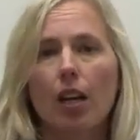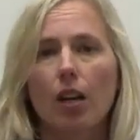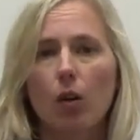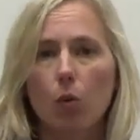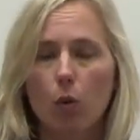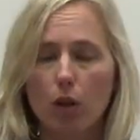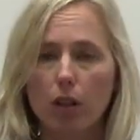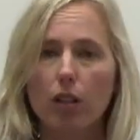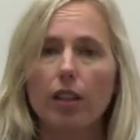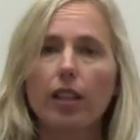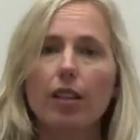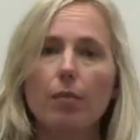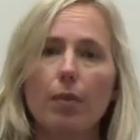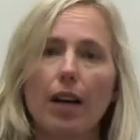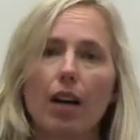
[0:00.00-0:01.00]
We're learning
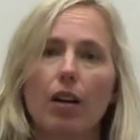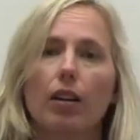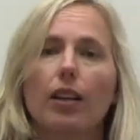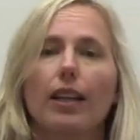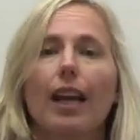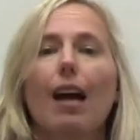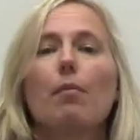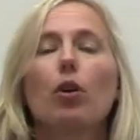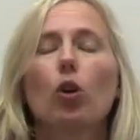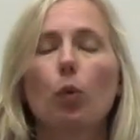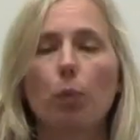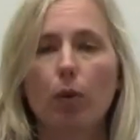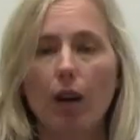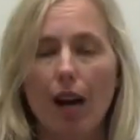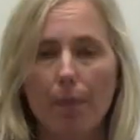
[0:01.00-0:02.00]
about chemical
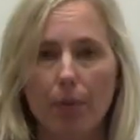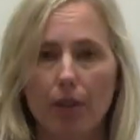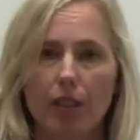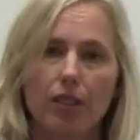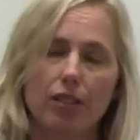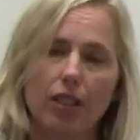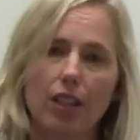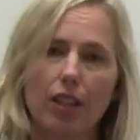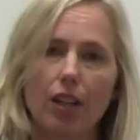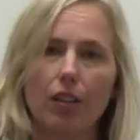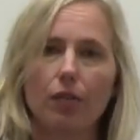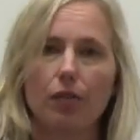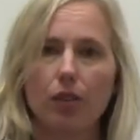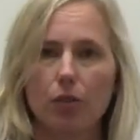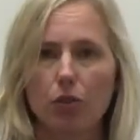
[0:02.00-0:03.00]
properties in our
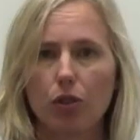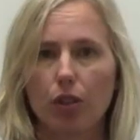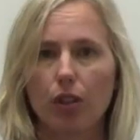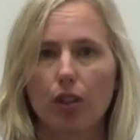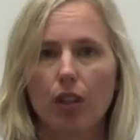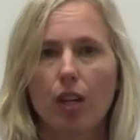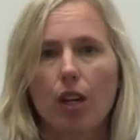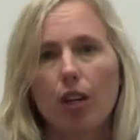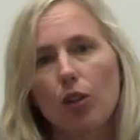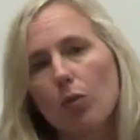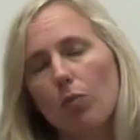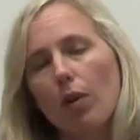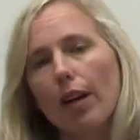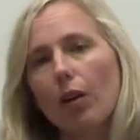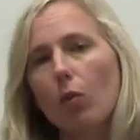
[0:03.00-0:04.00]
future. You
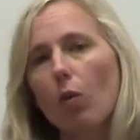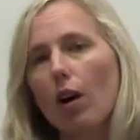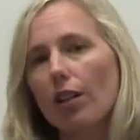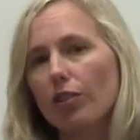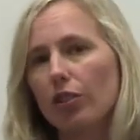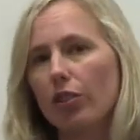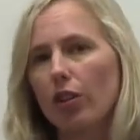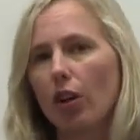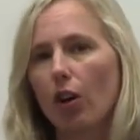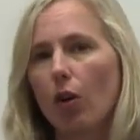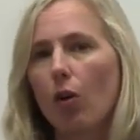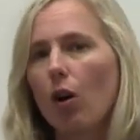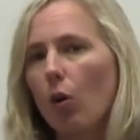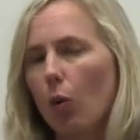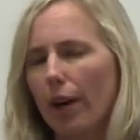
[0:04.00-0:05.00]
might want to
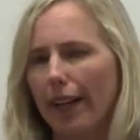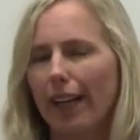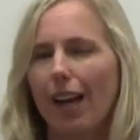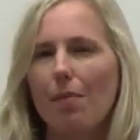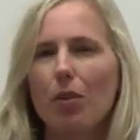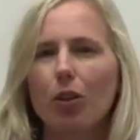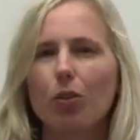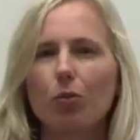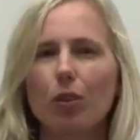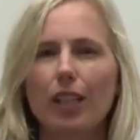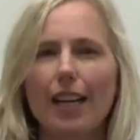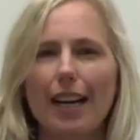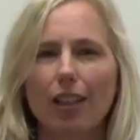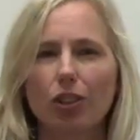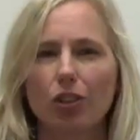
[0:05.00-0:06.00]
know when a chemical
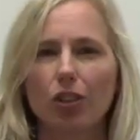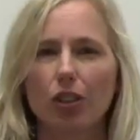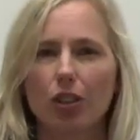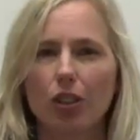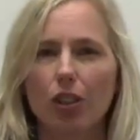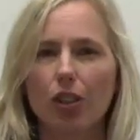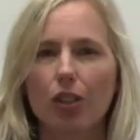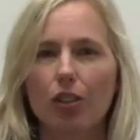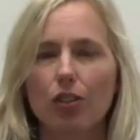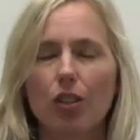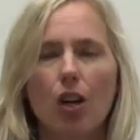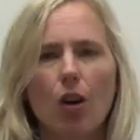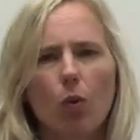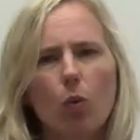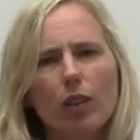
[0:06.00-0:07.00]
reaction occurs,
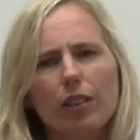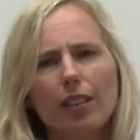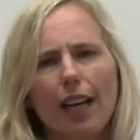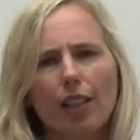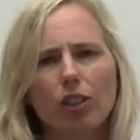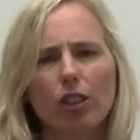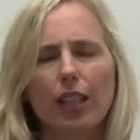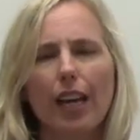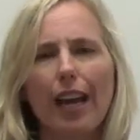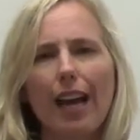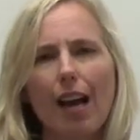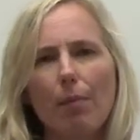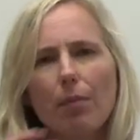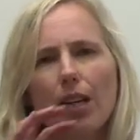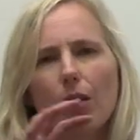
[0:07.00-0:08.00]
what's actually
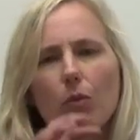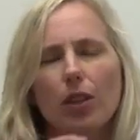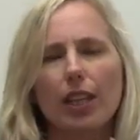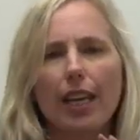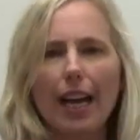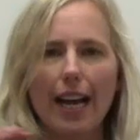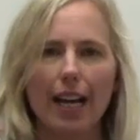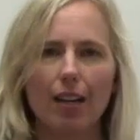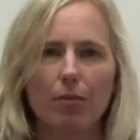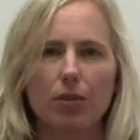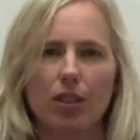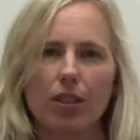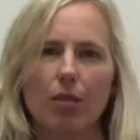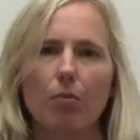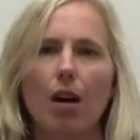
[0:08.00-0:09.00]
happening with the atoms
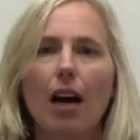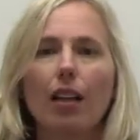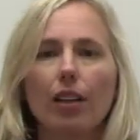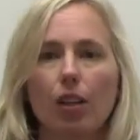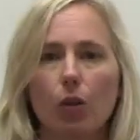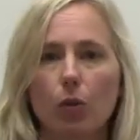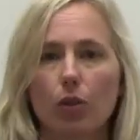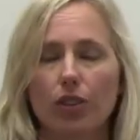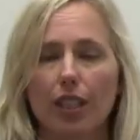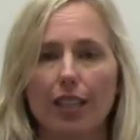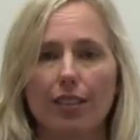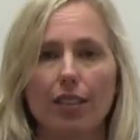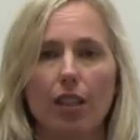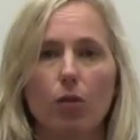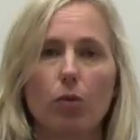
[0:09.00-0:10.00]
and the molecules
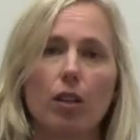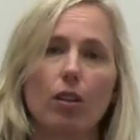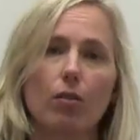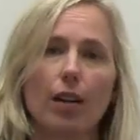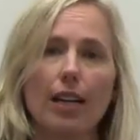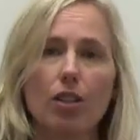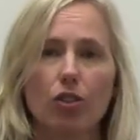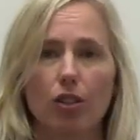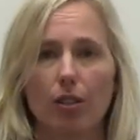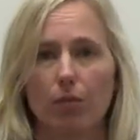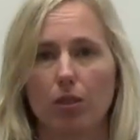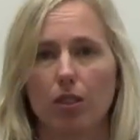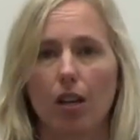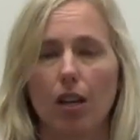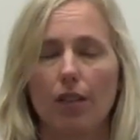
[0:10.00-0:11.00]
as they rearrange
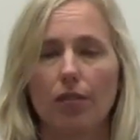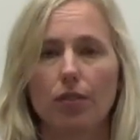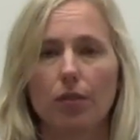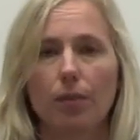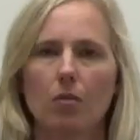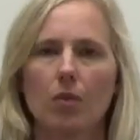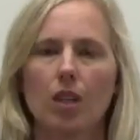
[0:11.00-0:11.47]
themselves.